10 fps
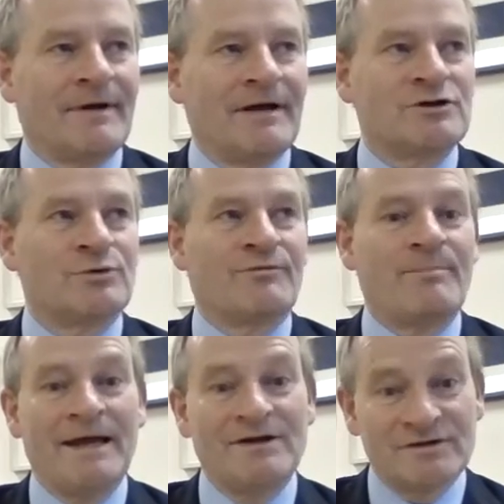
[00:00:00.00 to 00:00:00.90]
issue of
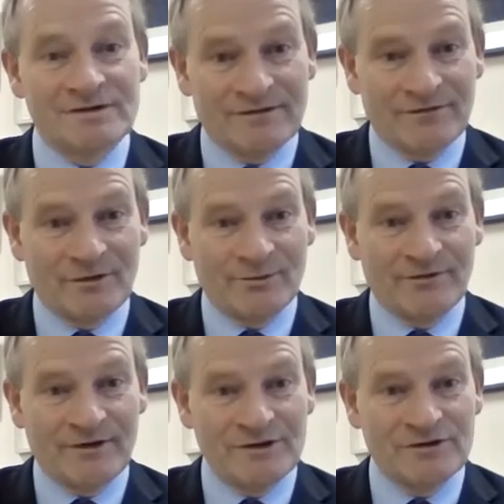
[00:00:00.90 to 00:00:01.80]
pensions is
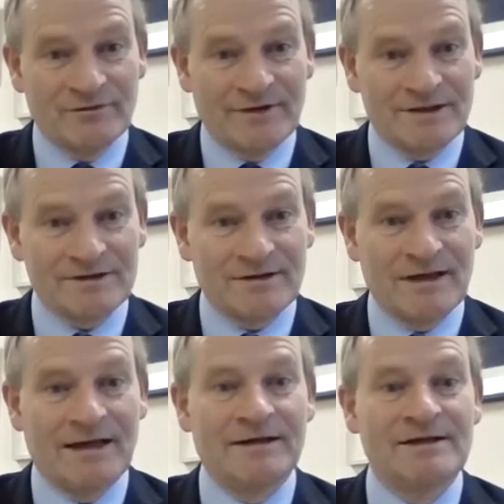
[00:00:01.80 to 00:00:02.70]
always an issue that
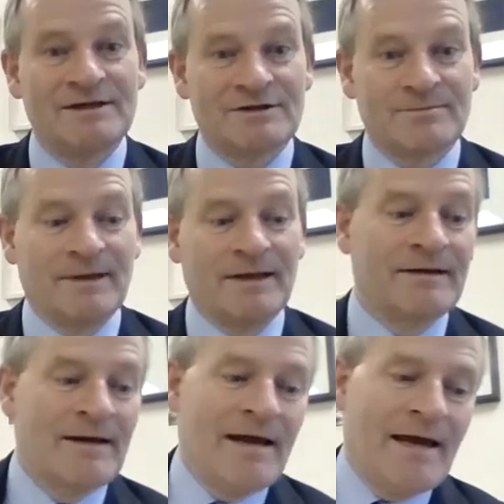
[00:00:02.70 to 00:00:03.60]
needs to be
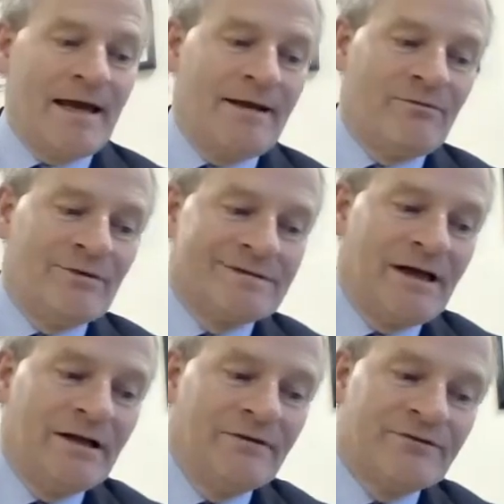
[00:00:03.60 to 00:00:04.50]

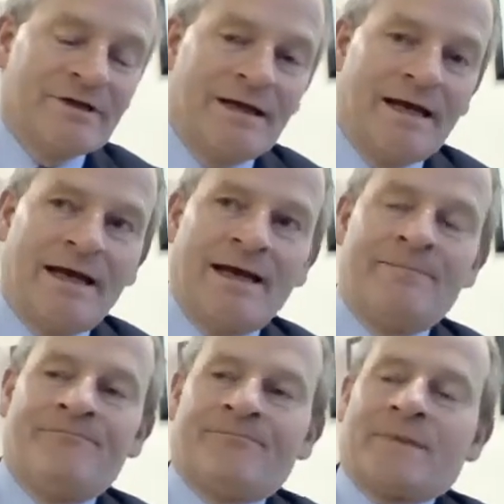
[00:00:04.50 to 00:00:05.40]
resolved.
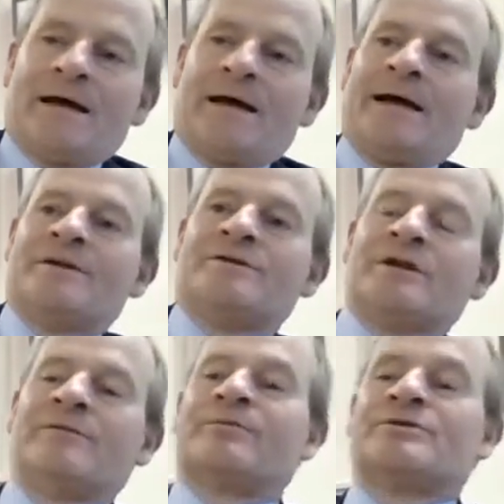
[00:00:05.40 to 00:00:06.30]
And
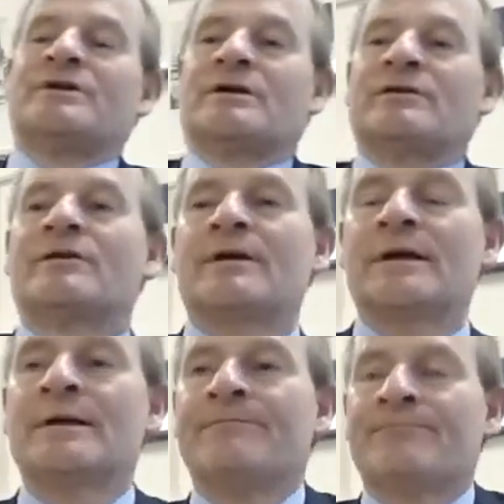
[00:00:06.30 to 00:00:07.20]

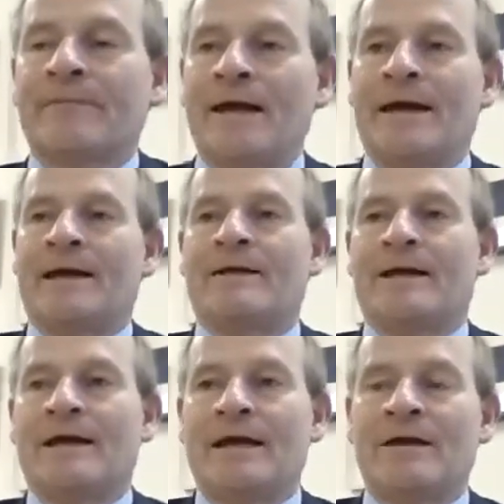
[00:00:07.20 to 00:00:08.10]
particularly
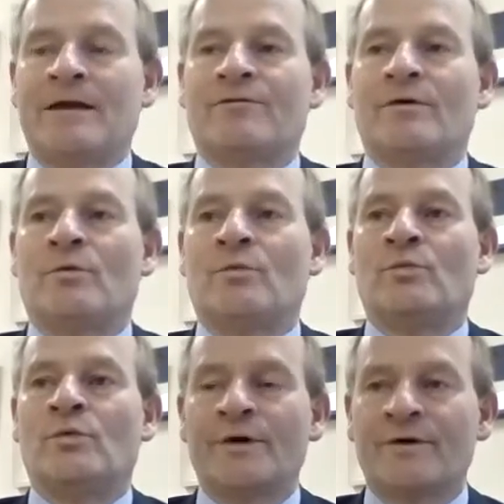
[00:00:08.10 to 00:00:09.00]
if
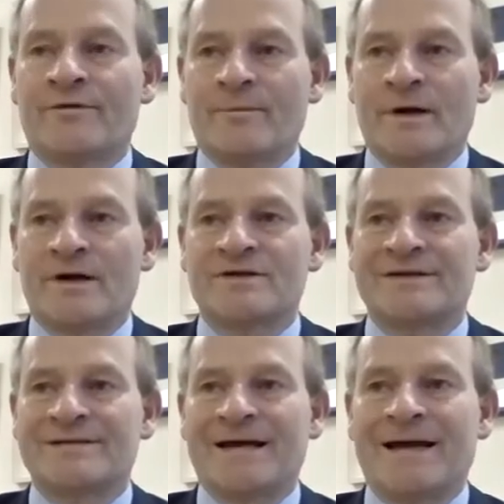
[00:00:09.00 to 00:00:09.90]
one of the
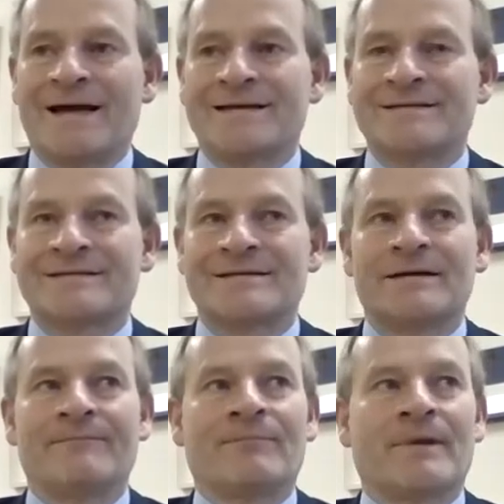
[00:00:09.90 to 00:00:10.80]
parties has,
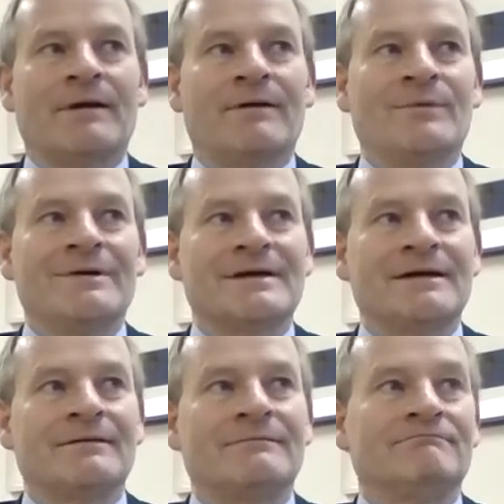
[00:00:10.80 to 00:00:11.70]
we'll
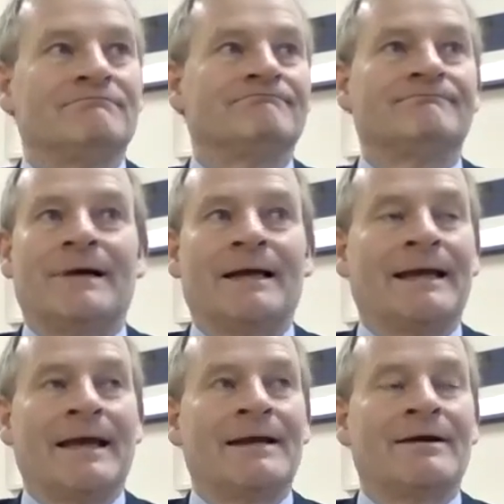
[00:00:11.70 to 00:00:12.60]
say, and
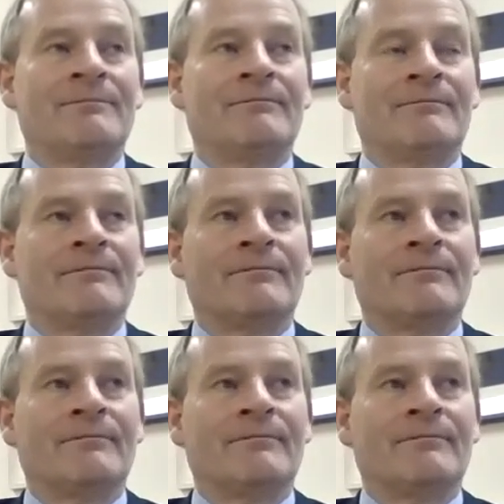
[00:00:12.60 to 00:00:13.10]
again, I'm